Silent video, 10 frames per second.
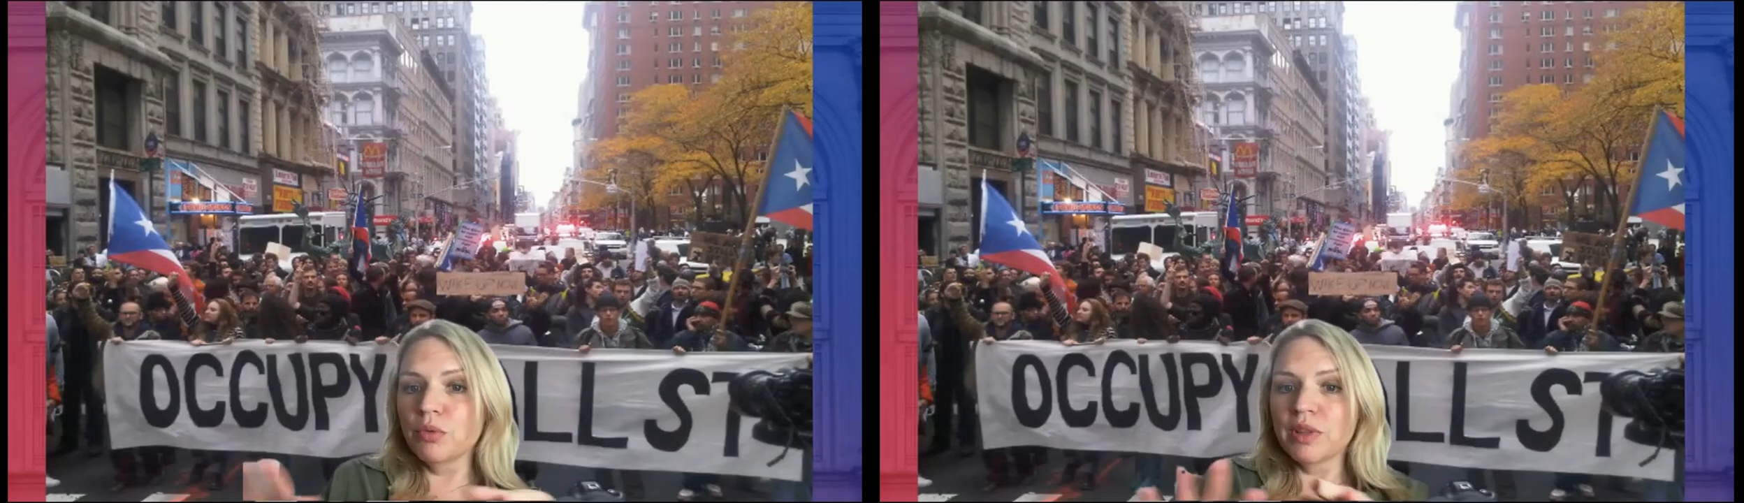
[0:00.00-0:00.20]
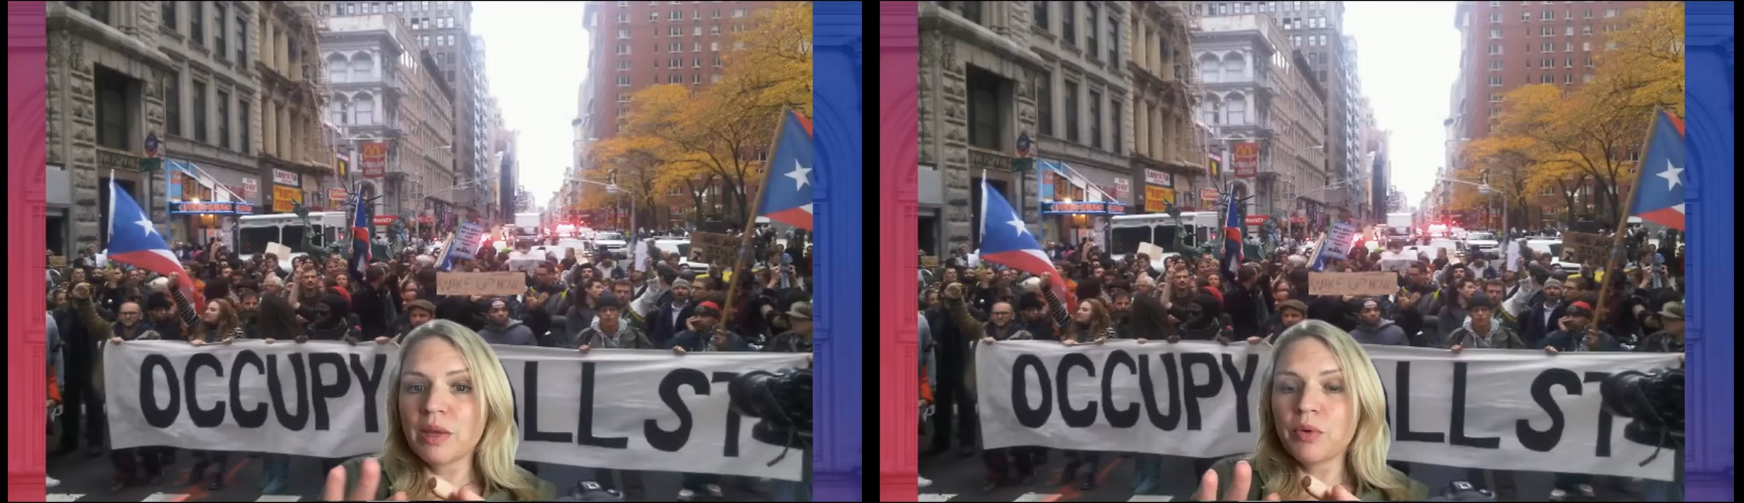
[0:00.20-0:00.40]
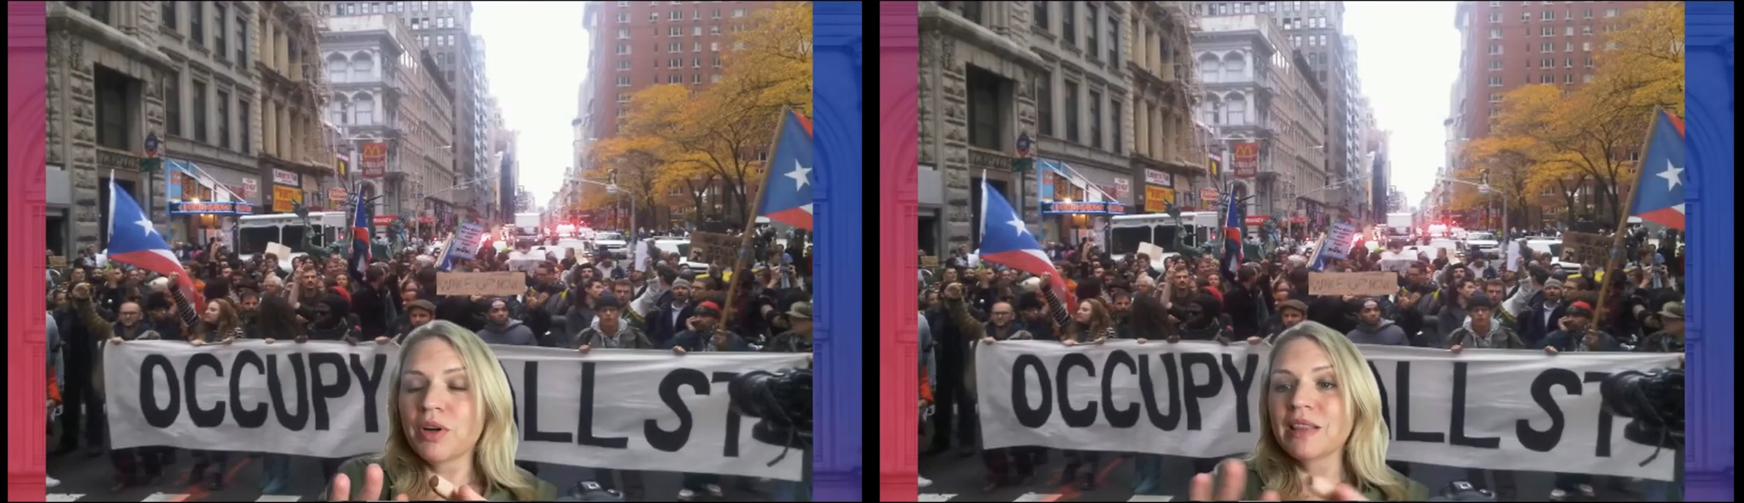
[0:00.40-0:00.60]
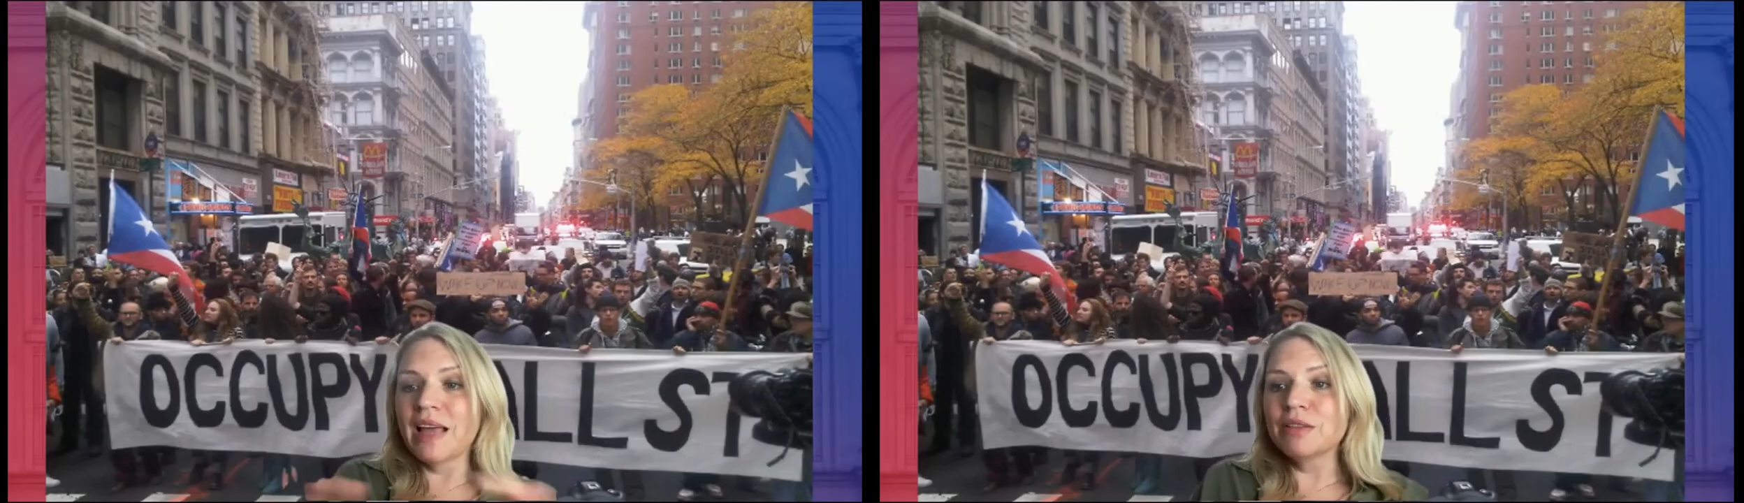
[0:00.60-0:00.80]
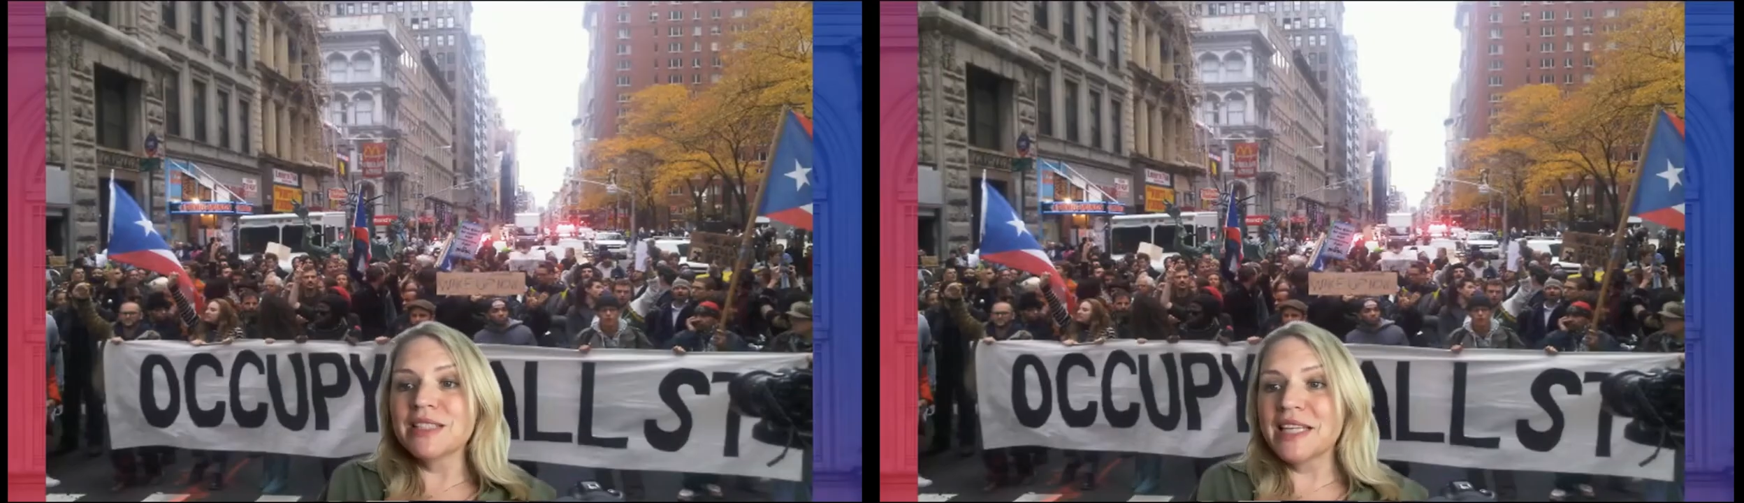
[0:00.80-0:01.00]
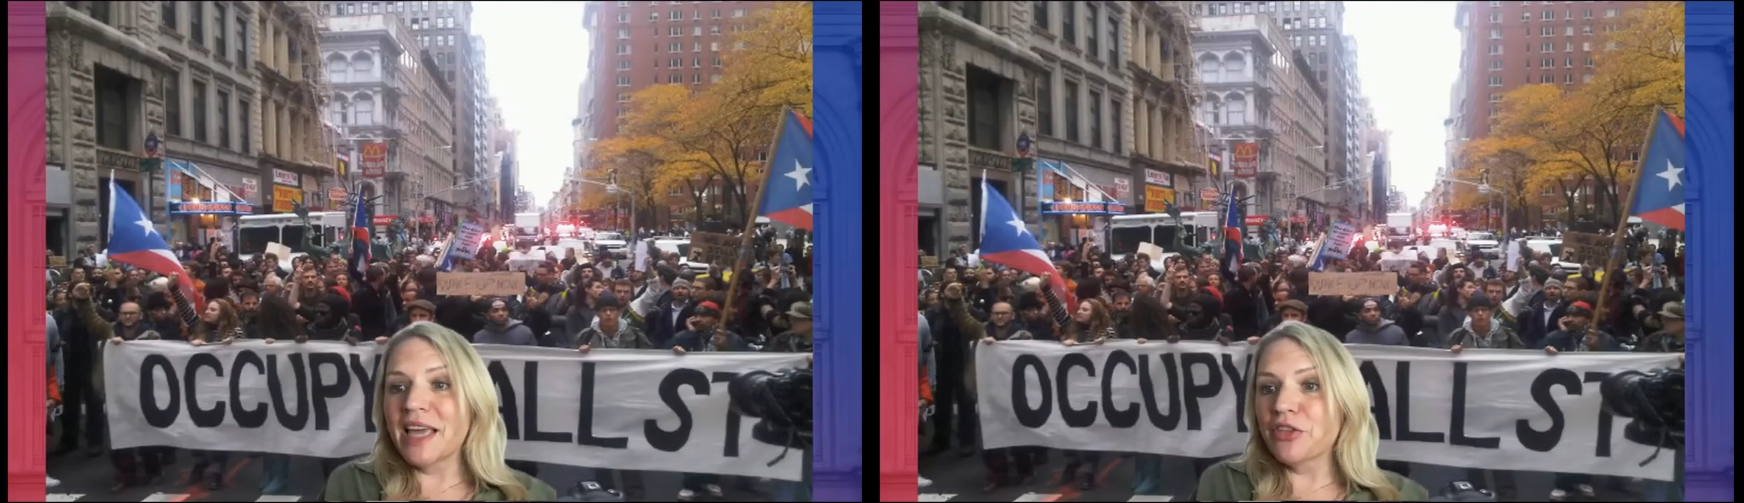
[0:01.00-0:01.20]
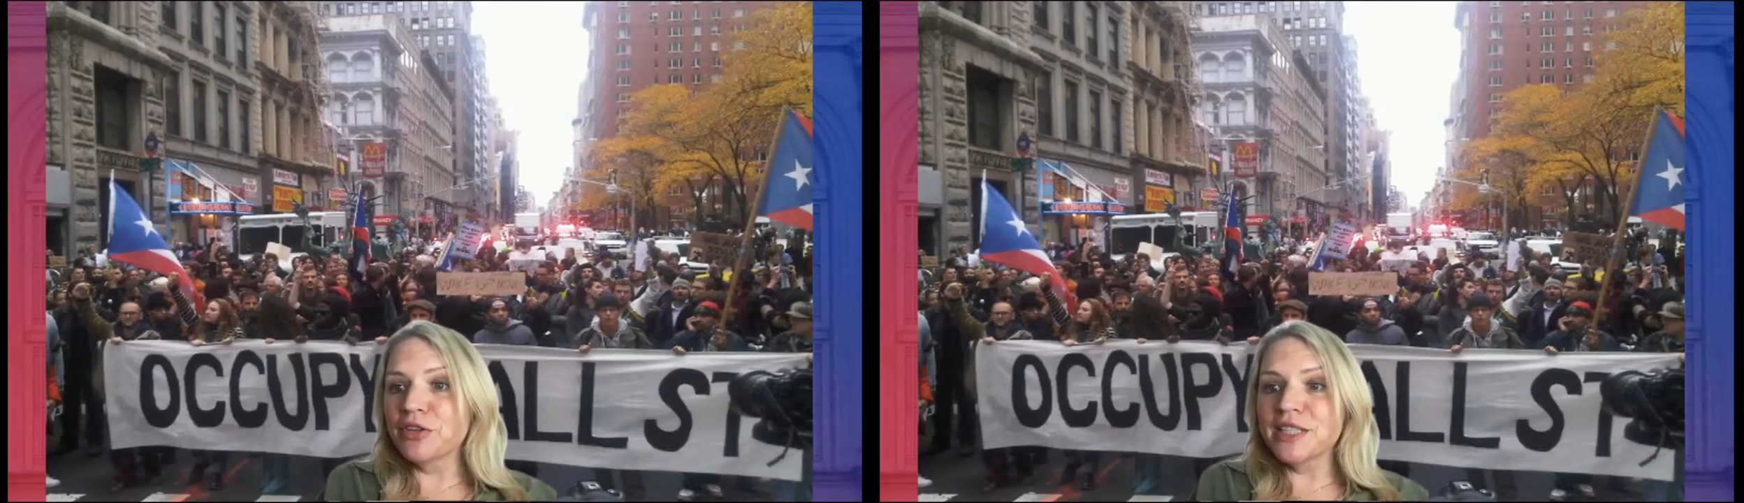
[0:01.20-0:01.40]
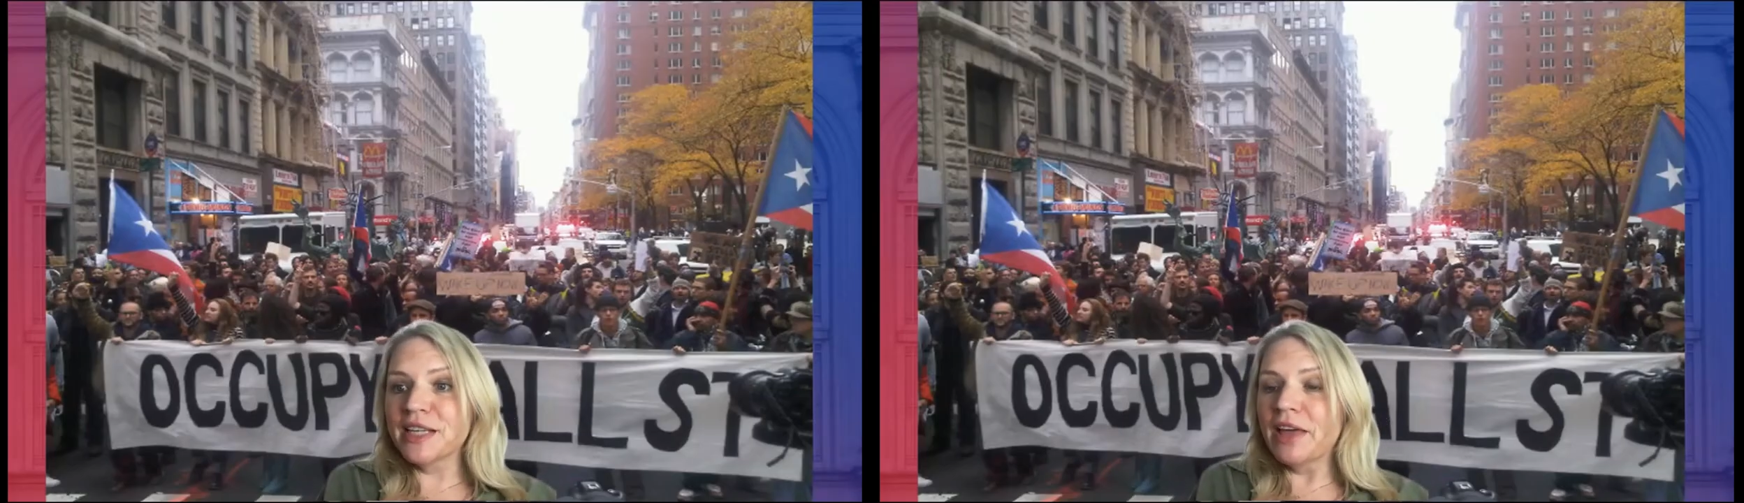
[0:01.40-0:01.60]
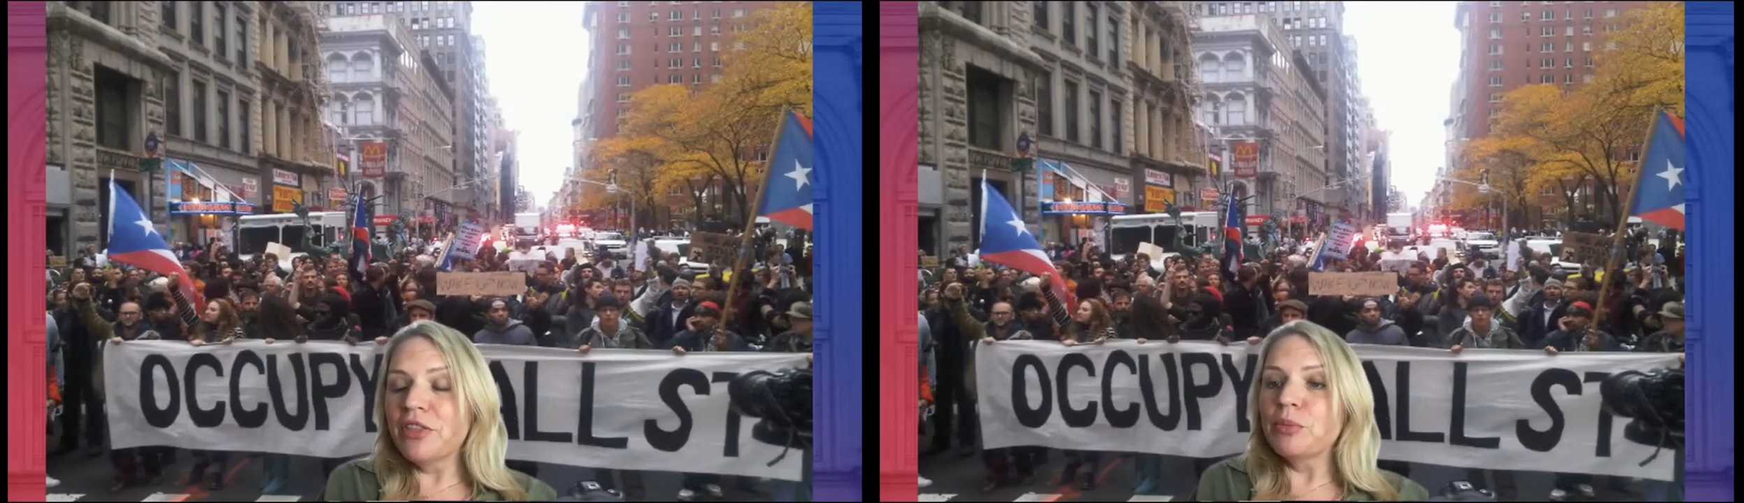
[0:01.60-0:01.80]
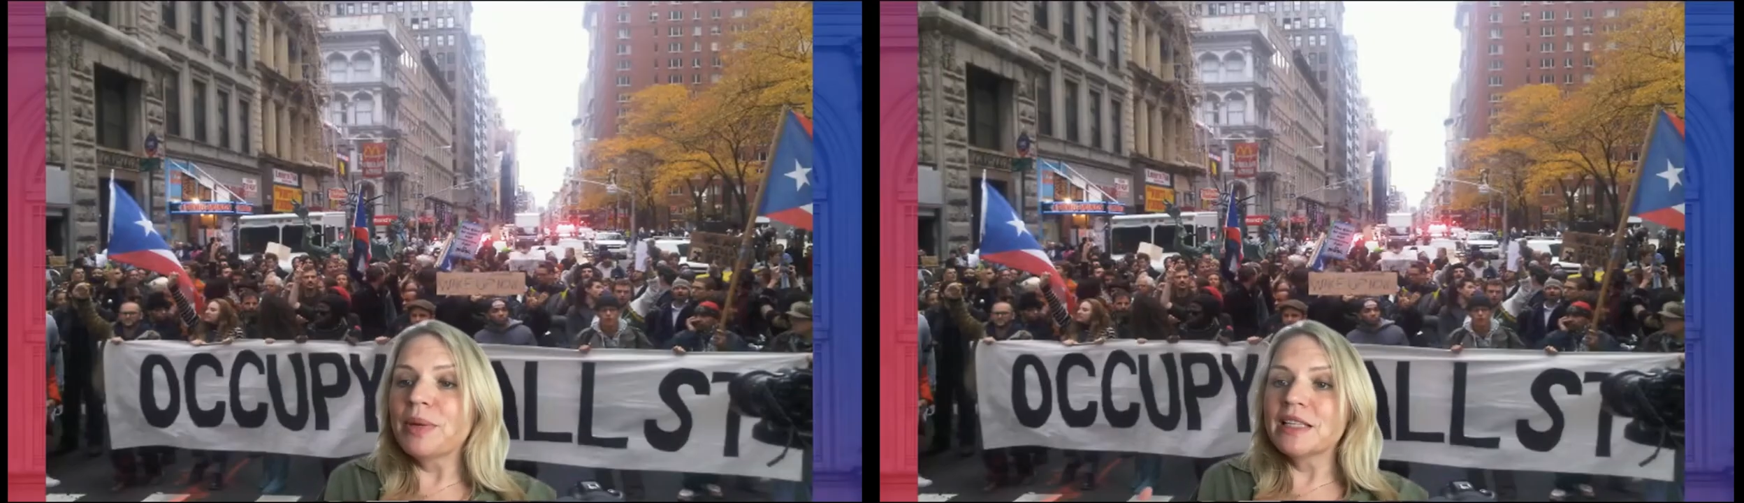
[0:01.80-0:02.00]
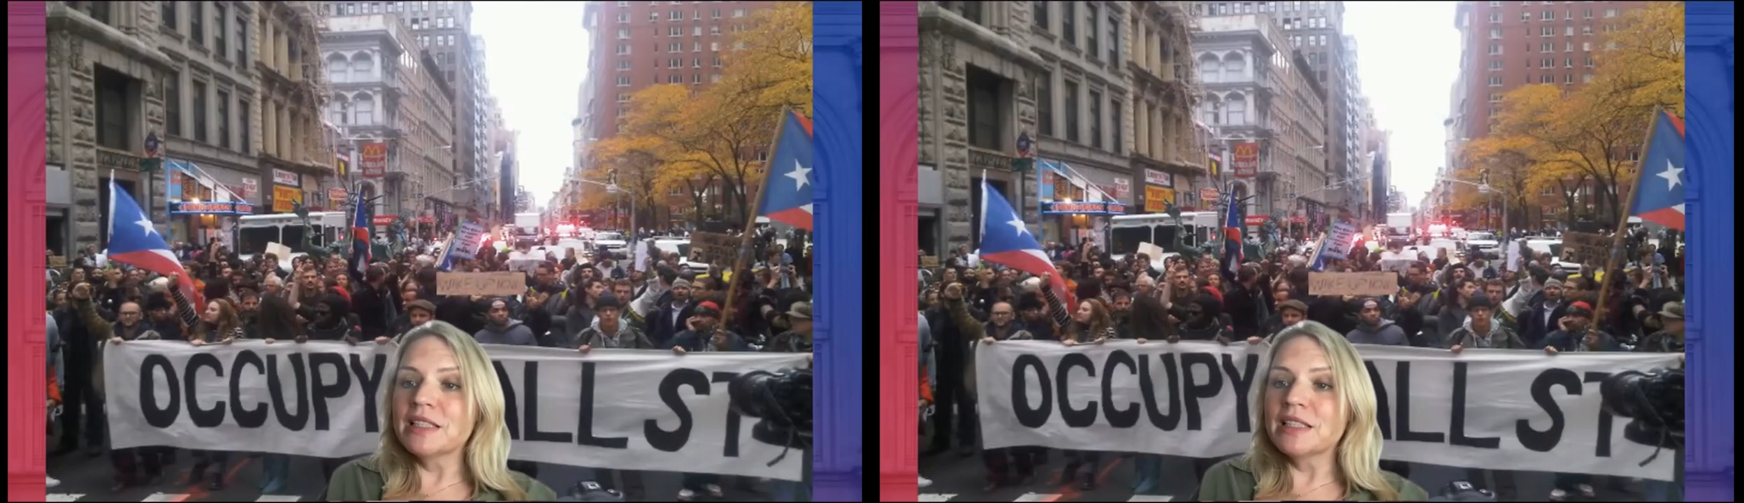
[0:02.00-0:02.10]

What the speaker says: they weren't allowed to gather together because